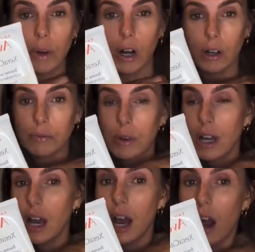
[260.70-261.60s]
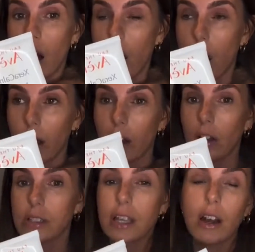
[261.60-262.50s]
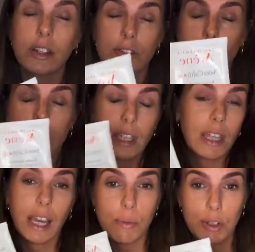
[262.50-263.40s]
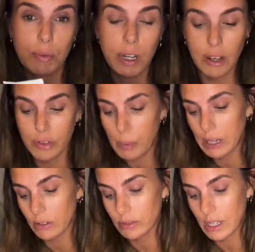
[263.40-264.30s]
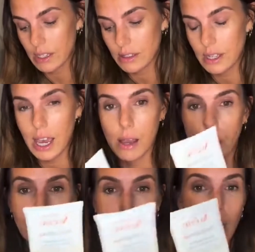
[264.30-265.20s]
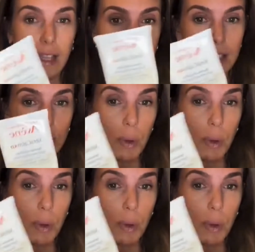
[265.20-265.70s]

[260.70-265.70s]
Balm. I can't, t- I dread to think how much money I've spent on this. Um, I've never had this as a